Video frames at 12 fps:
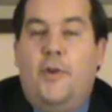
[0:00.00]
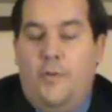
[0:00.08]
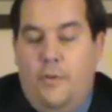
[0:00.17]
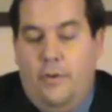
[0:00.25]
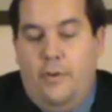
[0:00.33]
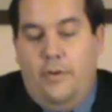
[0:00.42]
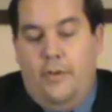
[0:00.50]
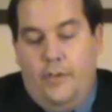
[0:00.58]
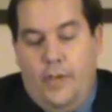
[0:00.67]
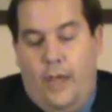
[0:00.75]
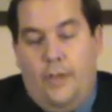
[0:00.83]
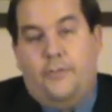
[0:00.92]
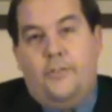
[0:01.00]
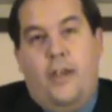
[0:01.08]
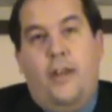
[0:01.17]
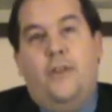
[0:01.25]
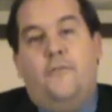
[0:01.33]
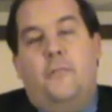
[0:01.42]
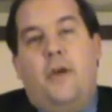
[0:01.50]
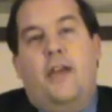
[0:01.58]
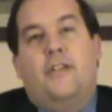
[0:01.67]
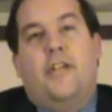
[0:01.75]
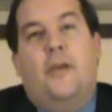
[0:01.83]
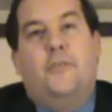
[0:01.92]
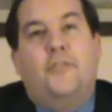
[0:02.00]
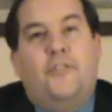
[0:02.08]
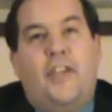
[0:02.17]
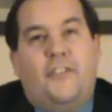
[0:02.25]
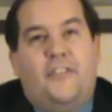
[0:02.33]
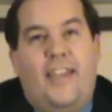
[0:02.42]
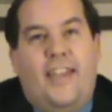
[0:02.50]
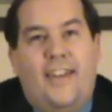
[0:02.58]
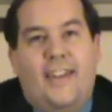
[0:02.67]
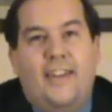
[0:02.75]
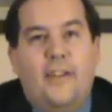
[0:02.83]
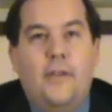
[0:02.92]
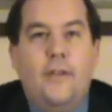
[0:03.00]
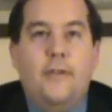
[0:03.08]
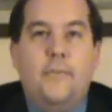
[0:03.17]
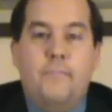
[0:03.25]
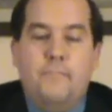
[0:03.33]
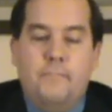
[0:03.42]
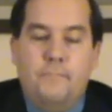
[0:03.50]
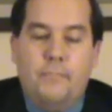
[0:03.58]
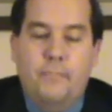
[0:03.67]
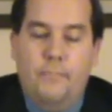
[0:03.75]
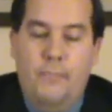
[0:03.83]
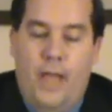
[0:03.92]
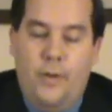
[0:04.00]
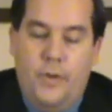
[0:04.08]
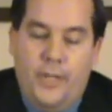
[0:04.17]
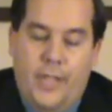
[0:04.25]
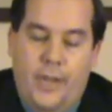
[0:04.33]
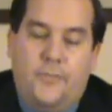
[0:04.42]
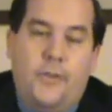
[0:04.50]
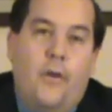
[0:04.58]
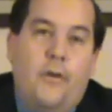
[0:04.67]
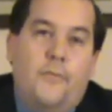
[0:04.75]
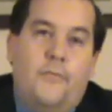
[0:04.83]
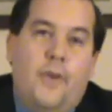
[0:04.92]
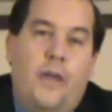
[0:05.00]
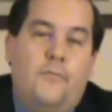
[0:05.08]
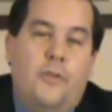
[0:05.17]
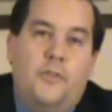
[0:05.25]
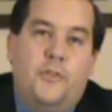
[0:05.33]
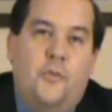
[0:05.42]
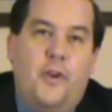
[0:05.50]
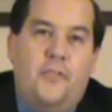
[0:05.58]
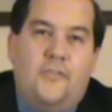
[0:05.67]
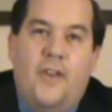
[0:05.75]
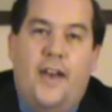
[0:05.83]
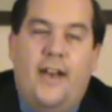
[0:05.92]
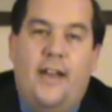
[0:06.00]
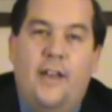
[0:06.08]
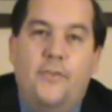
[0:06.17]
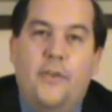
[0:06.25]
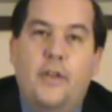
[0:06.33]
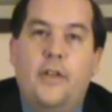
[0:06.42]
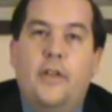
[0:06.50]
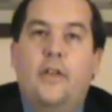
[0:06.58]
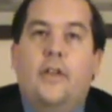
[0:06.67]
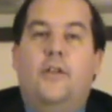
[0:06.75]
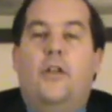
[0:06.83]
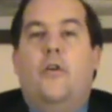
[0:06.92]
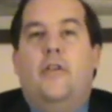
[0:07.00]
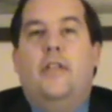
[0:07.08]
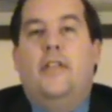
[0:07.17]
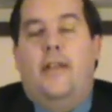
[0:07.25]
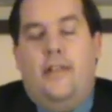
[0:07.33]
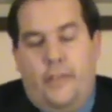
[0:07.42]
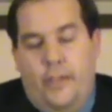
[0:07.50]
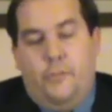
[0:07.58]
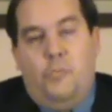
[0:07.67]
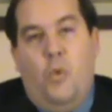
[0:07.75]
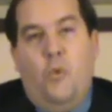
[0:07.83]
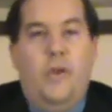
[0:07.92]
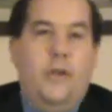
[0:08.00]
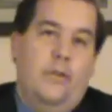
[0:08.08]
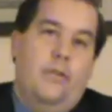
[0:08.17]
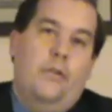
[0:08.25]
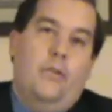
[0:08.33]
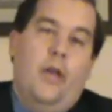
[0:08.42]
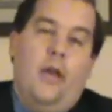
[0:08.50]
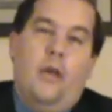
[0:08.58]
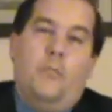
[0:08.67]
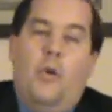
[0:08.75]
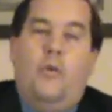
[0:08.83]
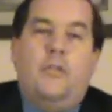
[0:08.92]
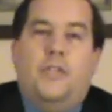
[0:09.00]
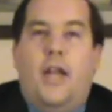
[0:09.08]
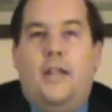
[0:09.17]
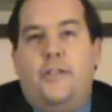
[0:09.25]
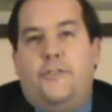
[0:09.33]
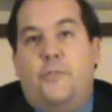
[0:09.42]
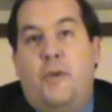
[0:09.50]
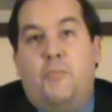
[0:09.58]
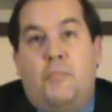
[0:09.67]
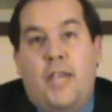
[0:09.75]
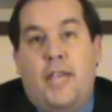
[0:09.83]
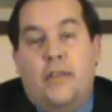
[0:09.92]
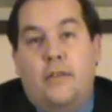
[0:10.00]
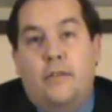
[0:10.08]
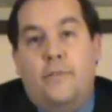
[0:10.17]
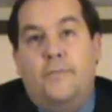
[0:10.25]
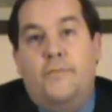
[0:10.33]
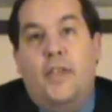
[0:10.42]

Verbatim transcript: We were uh, studying from Acts chapter 16. And we left off at verse 25, noting that at this point, uh, Paul and Silas have been beaten